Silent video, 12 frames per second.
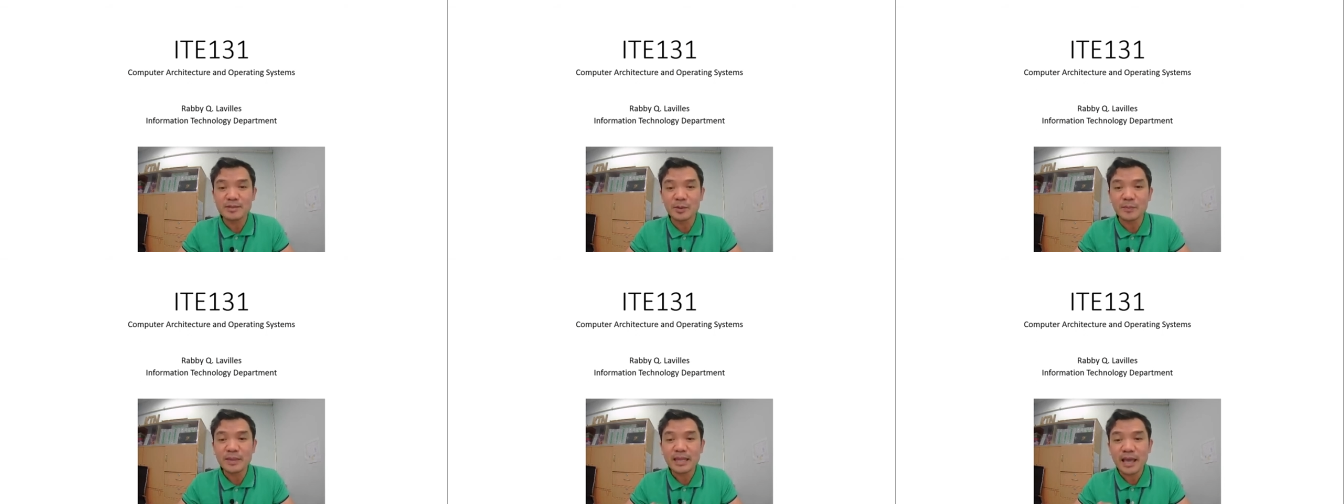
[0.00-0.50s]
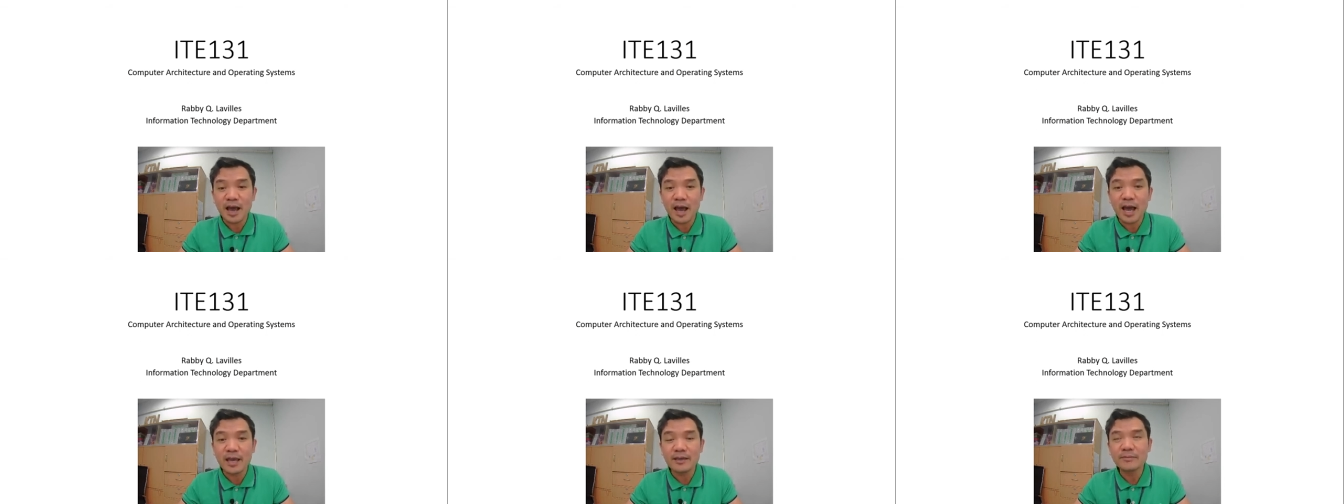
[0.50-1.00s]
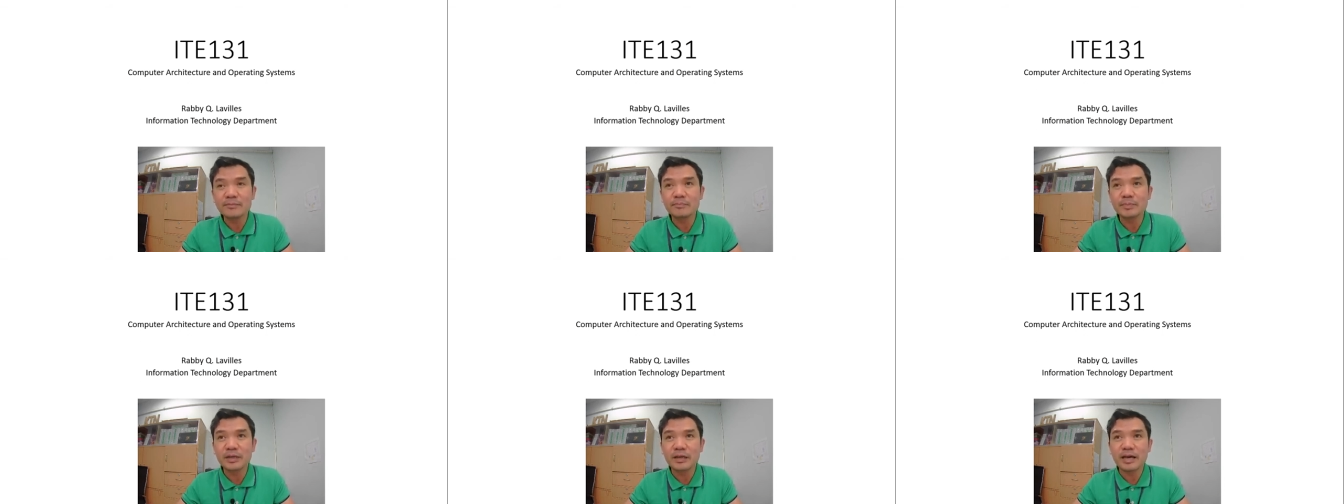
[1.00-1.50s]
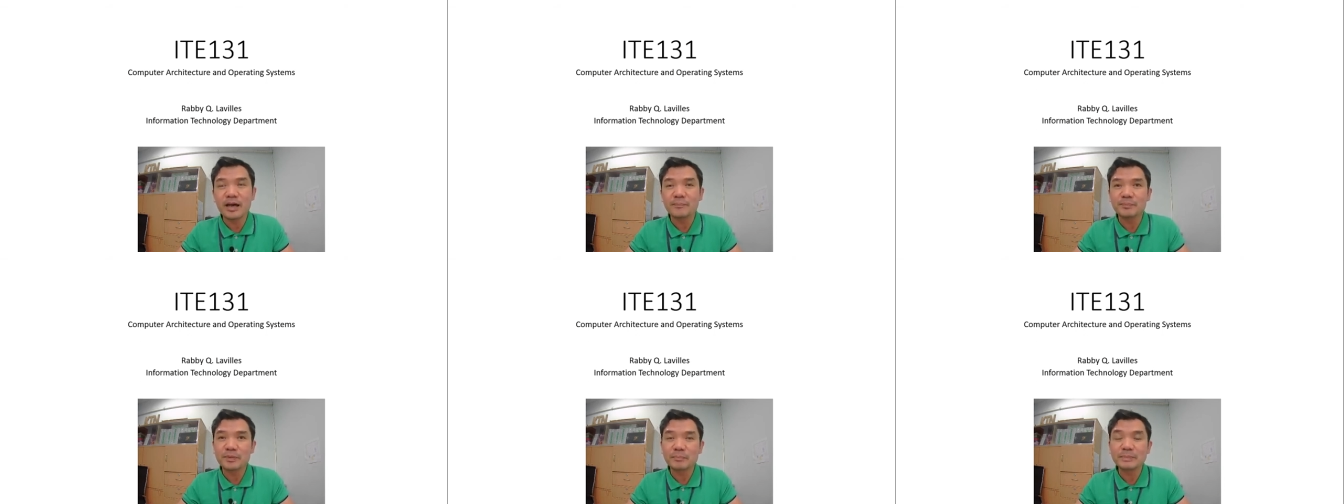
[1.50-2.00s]
So I
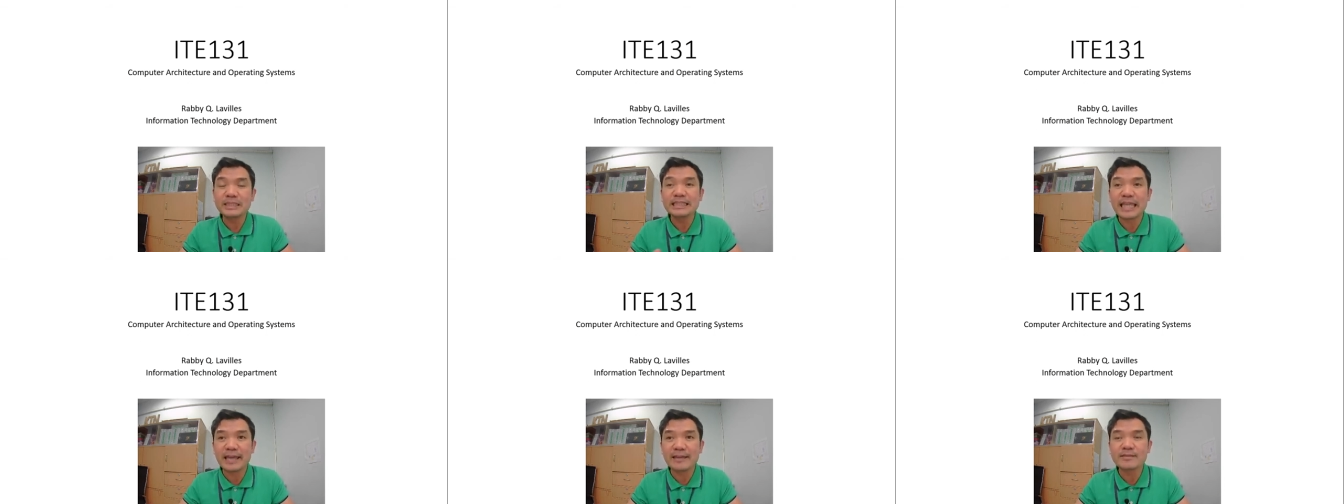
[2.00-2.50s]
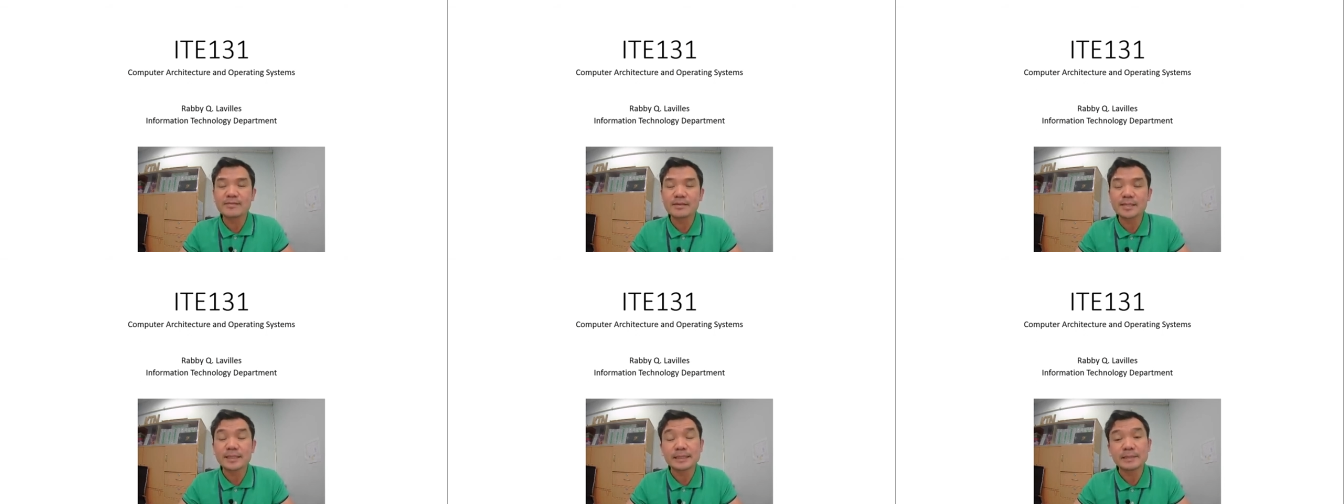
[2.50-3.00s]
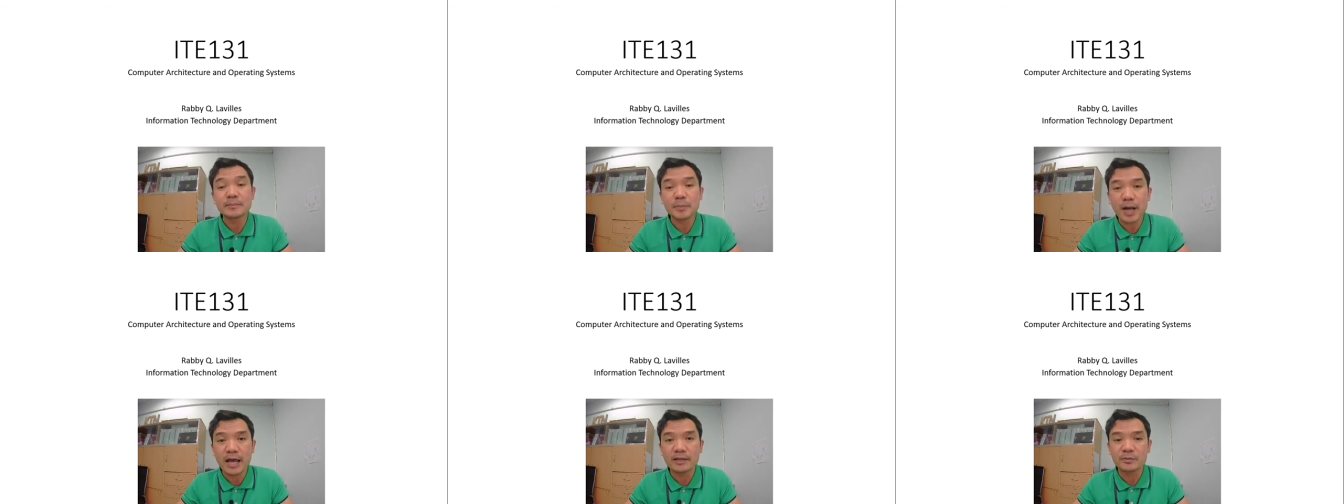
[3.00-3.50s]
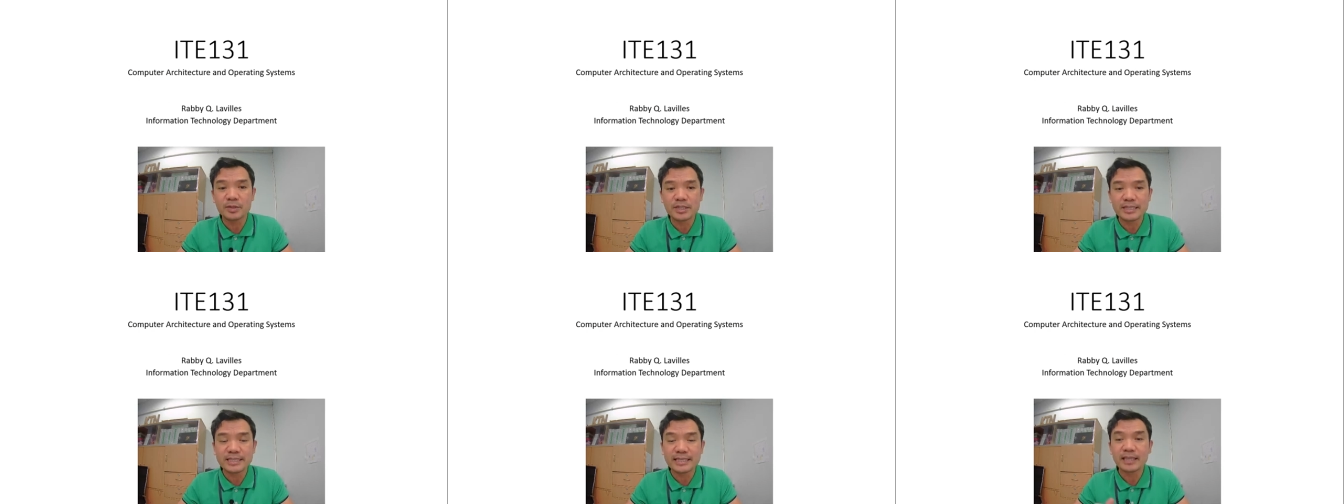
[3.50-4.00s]
pertains to a certain brand,
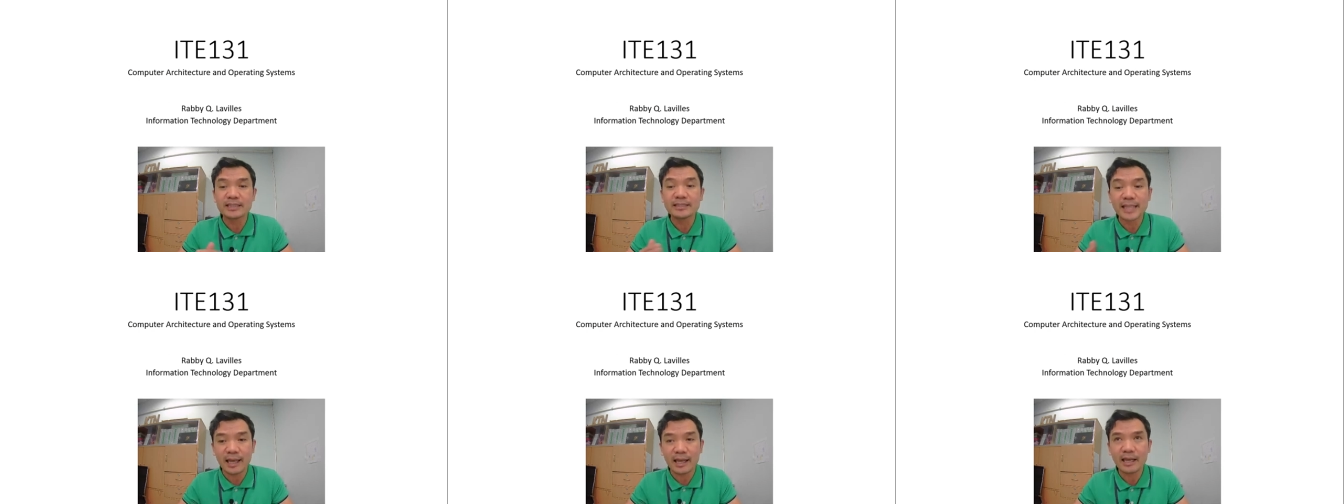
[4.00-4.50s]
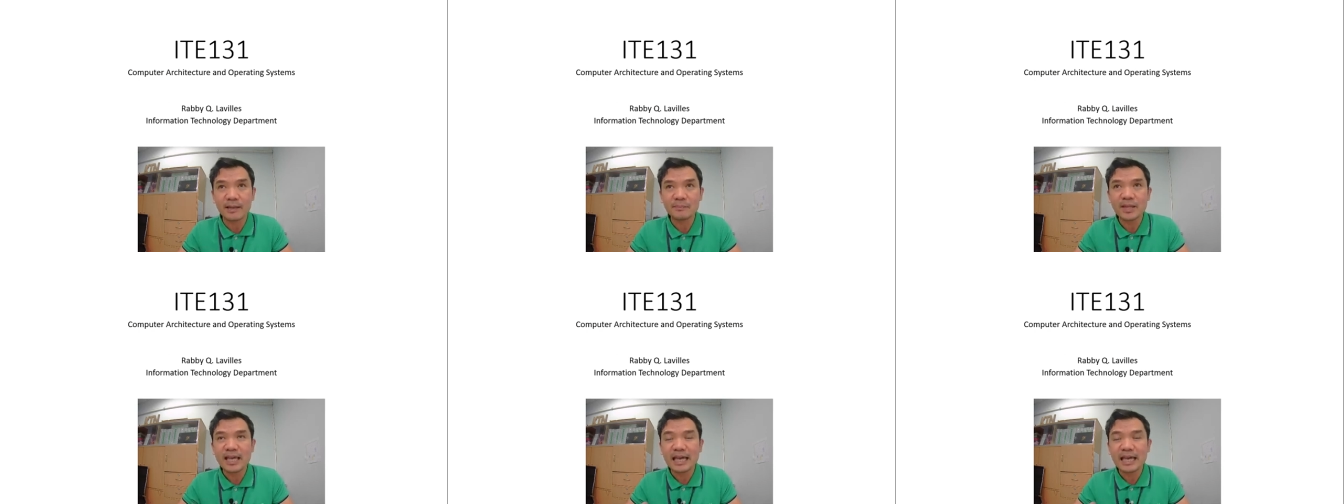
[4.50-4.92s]
which is Intel,